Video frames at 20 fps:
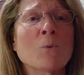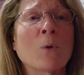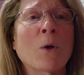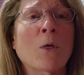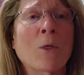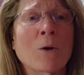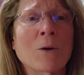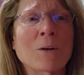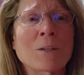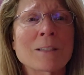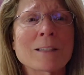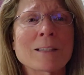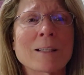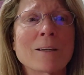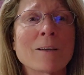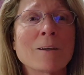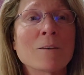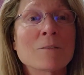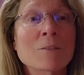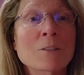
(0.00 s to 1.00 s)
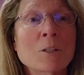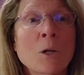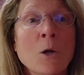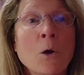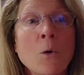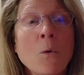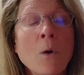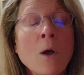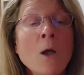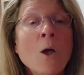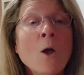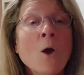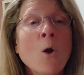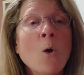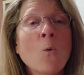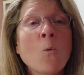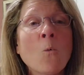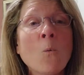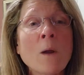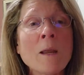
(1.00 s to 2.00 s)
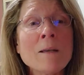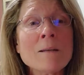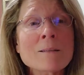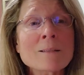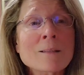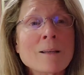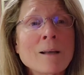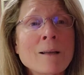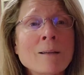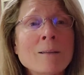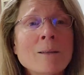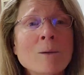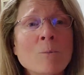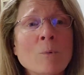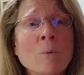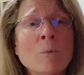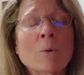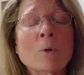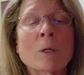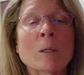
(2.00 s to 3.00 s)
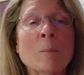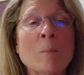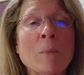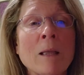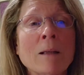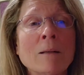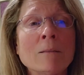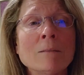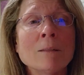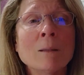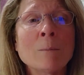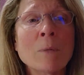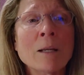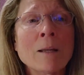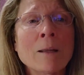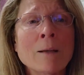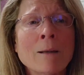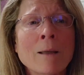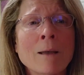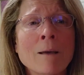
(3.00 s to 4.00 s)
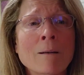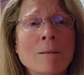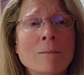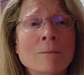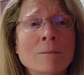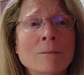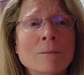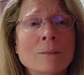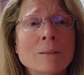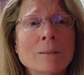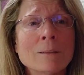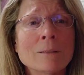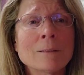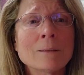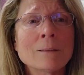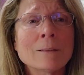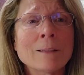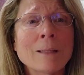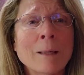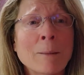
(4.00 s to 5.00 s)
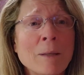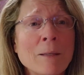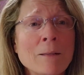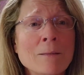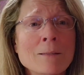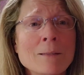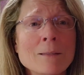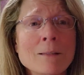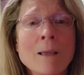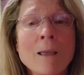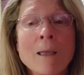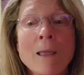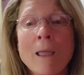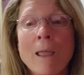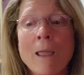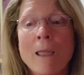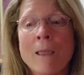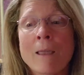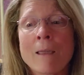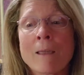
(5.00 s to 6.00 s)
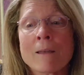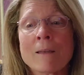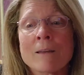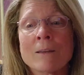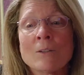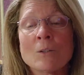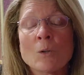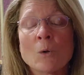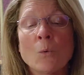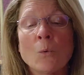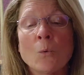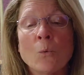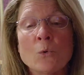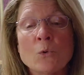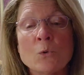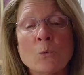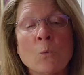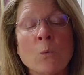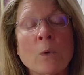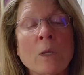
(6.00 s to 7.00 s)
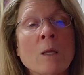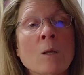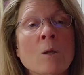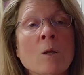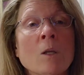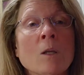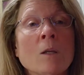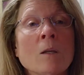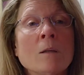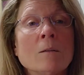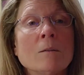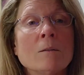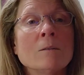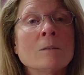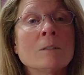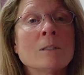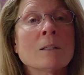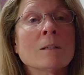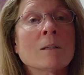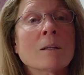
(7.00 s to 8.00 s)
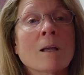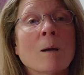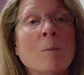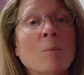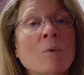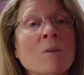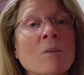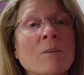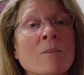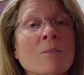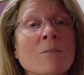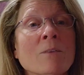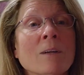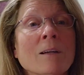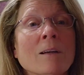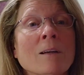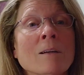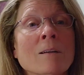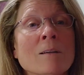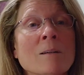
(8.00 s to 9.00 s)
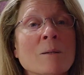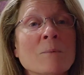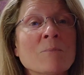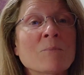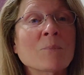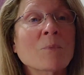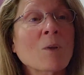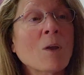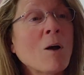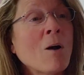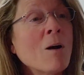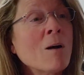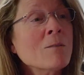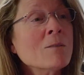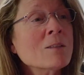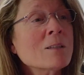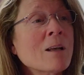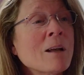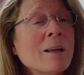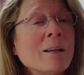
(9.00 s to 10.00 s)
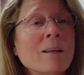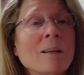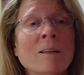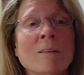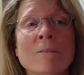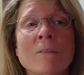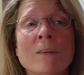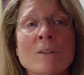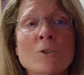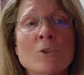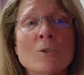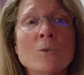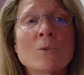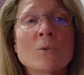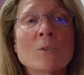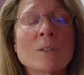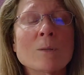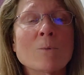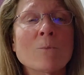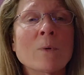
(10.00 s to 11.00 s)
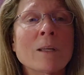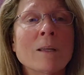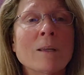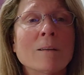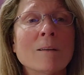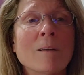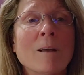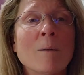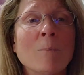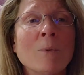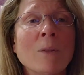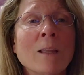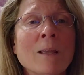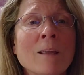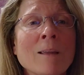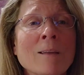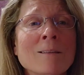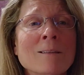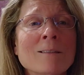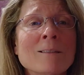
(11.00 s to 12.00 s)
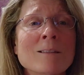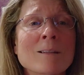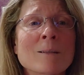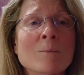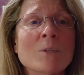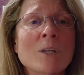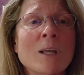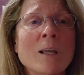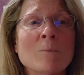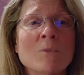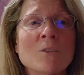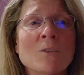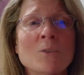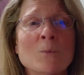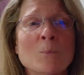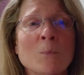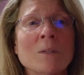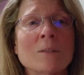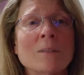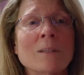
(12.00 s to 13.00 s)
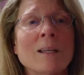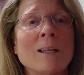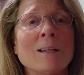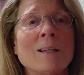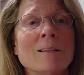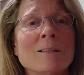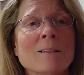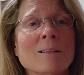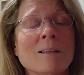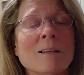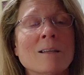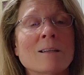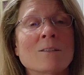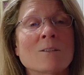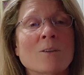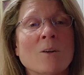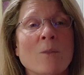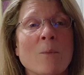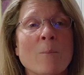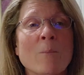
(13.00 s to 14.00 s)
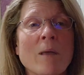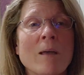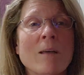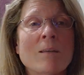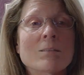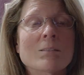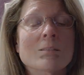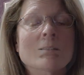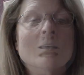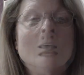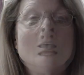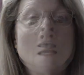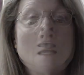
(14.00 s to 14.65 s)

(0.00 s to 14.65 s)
with ourselves. So we decided that we were going to make lemonade out of lemons and we did a couple of um, off-site adventures that we had not planned, and sometimes those spontaneous things are the best.